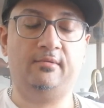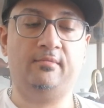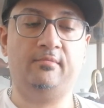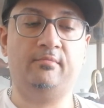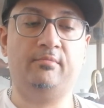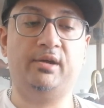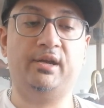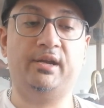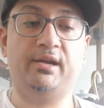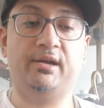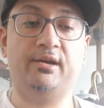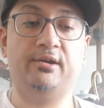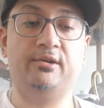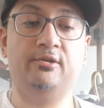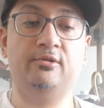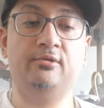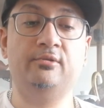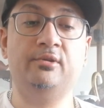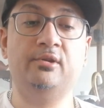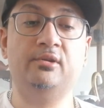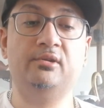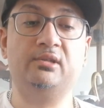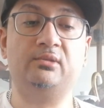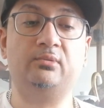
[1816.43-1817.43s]
But who
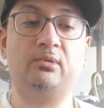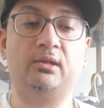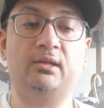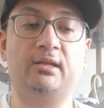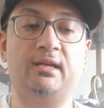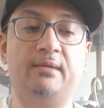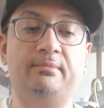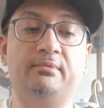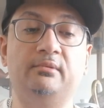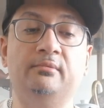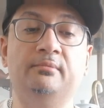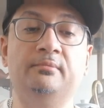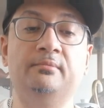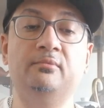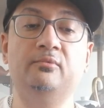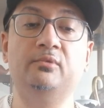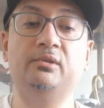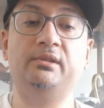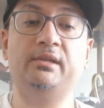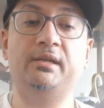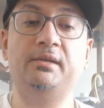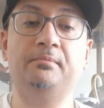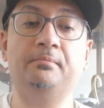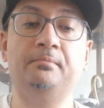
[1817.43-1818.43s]
knows what will happen
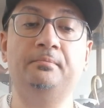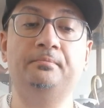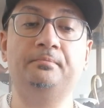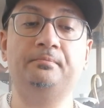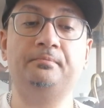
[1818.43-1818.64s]
with time.